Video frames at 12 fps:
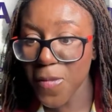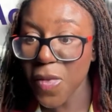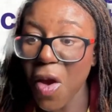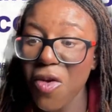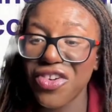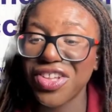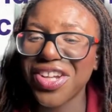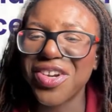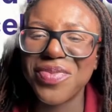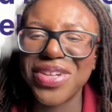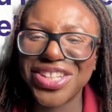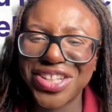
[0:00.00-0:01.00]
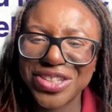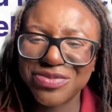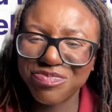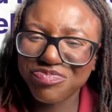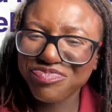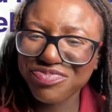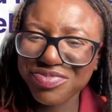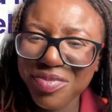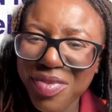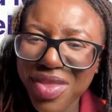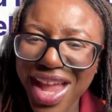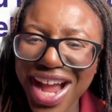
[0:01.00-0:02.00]
Oh, Veronica, me too.
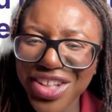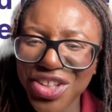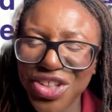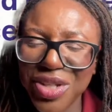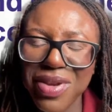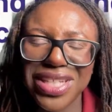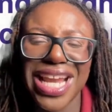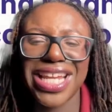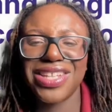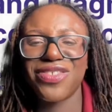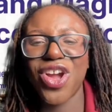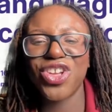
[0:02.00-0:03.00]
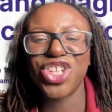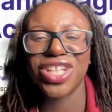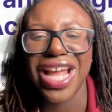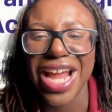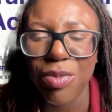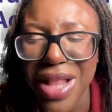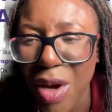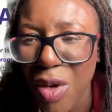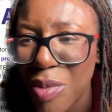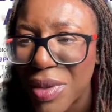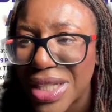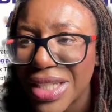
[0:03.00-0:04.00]
I do some executive coaching. I help black
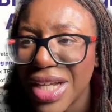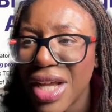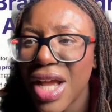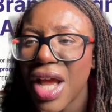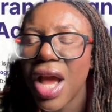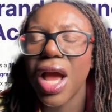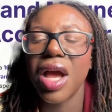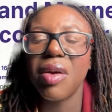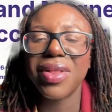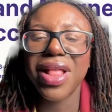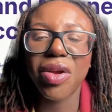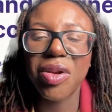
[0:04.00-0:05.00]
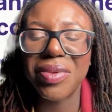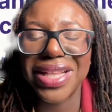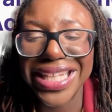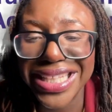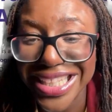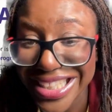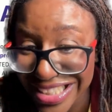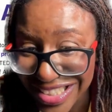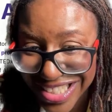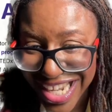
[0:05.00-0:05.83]
women leaders.